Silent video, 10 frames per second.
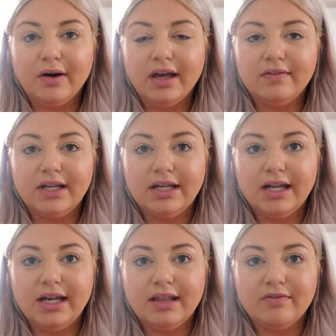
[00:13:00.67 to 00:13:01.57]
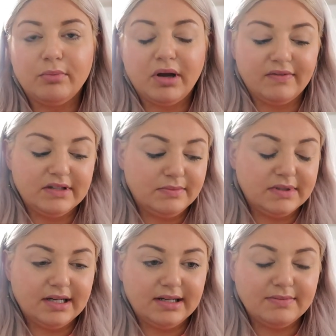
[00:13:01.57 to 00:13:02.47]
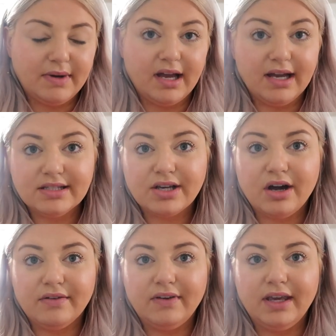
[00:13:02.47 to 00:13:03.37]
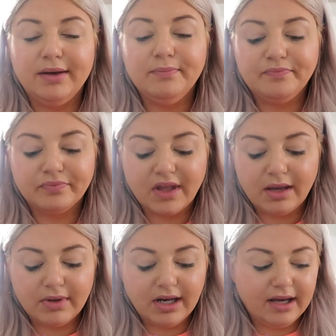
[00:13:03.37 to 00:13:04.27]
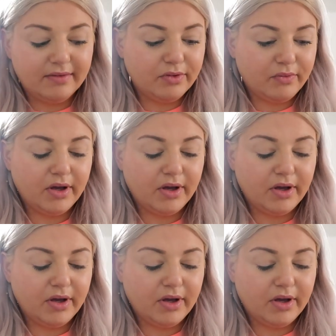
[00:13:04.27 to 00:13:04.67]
I haven't eaten anything for breakfast besides my iced coffee. I'm going to have